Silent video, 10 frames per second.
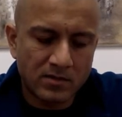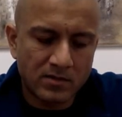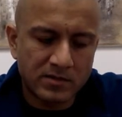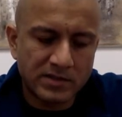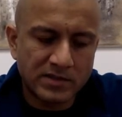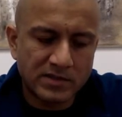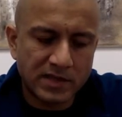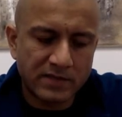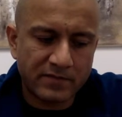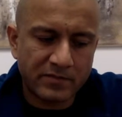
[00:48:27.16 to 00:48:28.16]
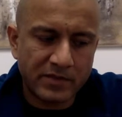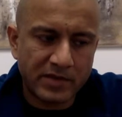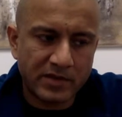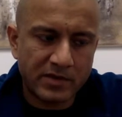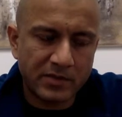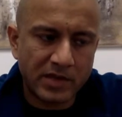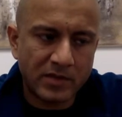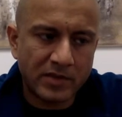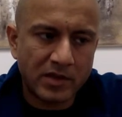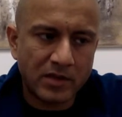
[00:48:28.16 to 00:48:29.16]
this is kind of making
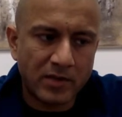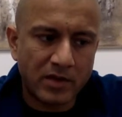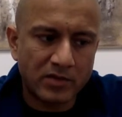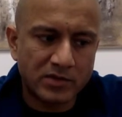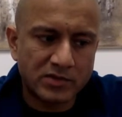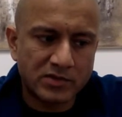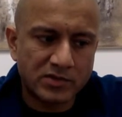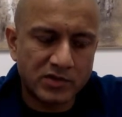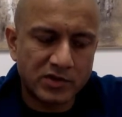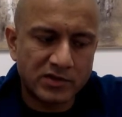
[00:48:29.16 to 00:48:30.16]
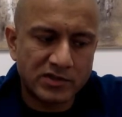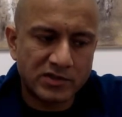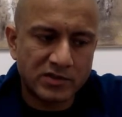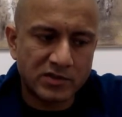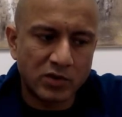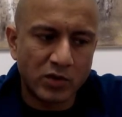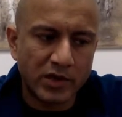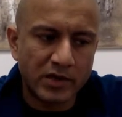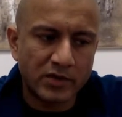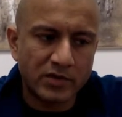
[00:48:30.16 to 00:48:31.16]
me think about search
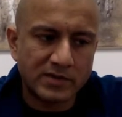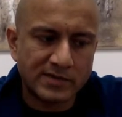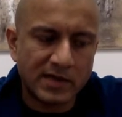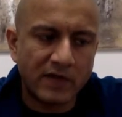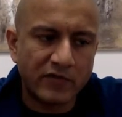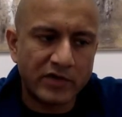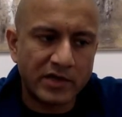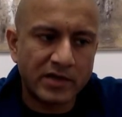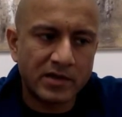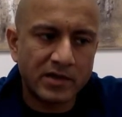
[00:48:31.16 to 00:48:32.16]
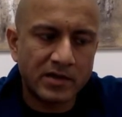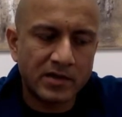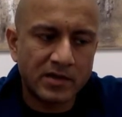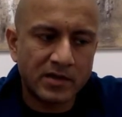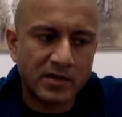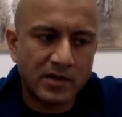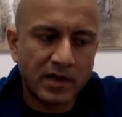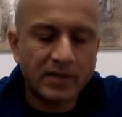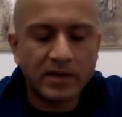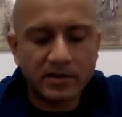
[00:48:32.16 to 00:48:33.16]
going into discovery,
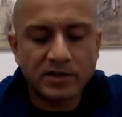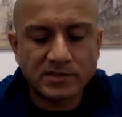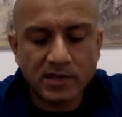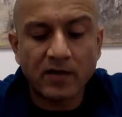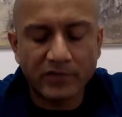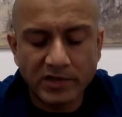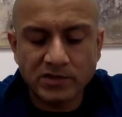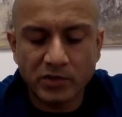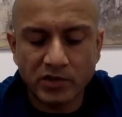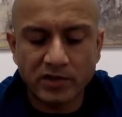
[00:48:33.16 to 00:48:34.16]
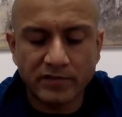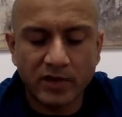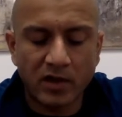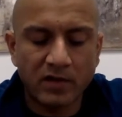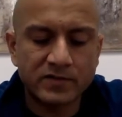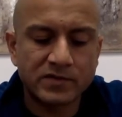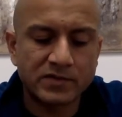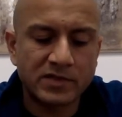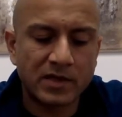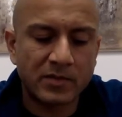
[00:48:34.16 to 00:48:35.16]
and then discovery is going to evolve, so
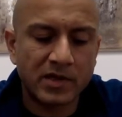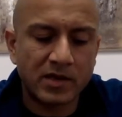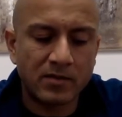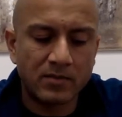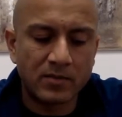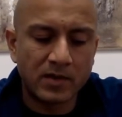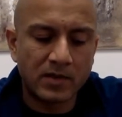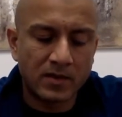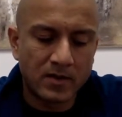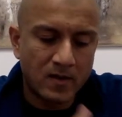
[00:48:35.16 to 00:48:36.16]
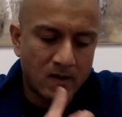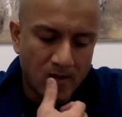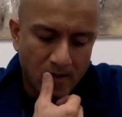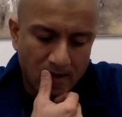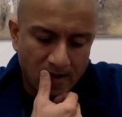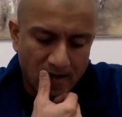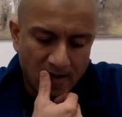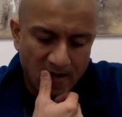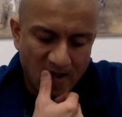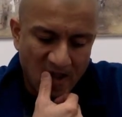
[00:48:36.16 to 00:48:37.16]
it's going to become
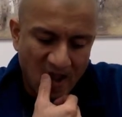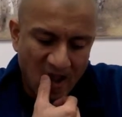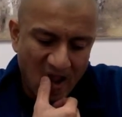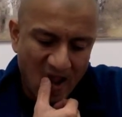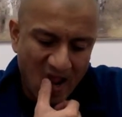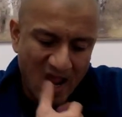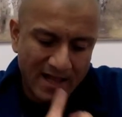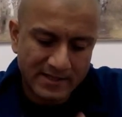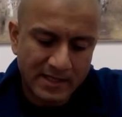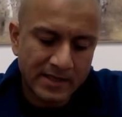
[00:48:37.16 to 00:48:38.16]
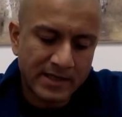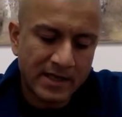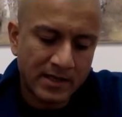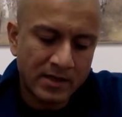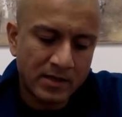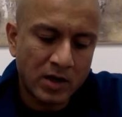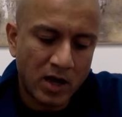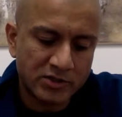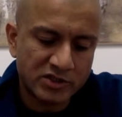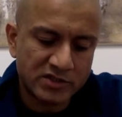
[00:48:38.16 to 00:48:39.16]
a thinking,
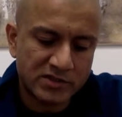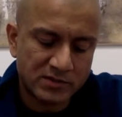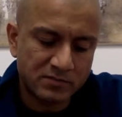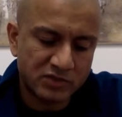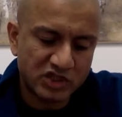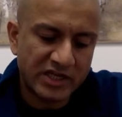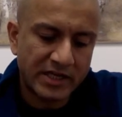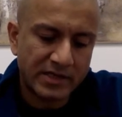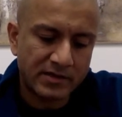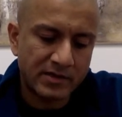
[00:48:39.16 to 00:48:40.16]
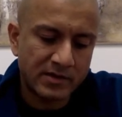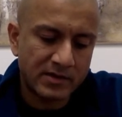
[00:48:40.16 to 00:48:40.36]
conscious machine,